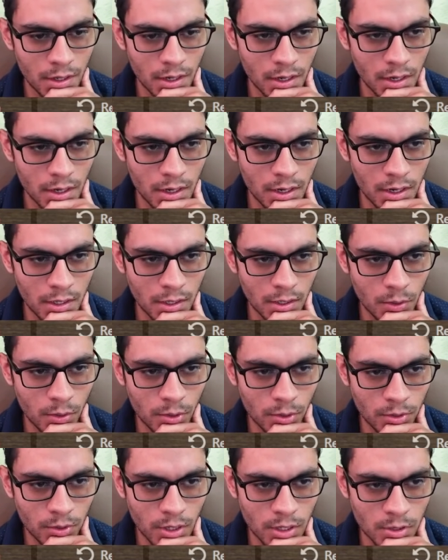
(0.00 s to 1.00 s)
And
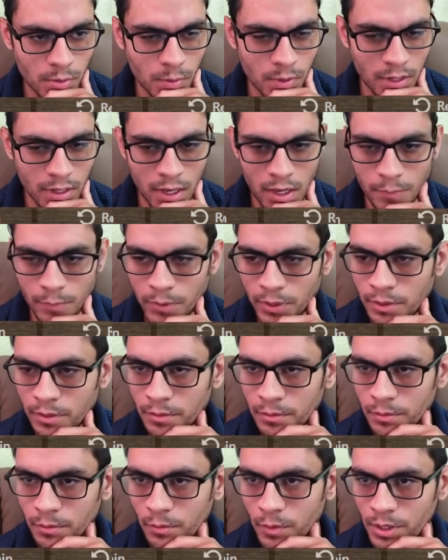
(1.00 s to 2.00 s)
good things will happen
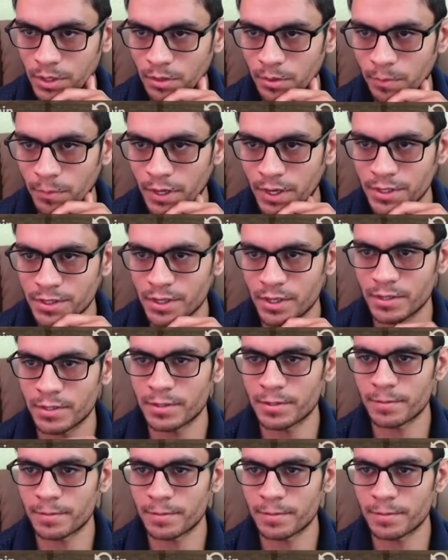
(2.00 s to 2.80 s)
when you play chess.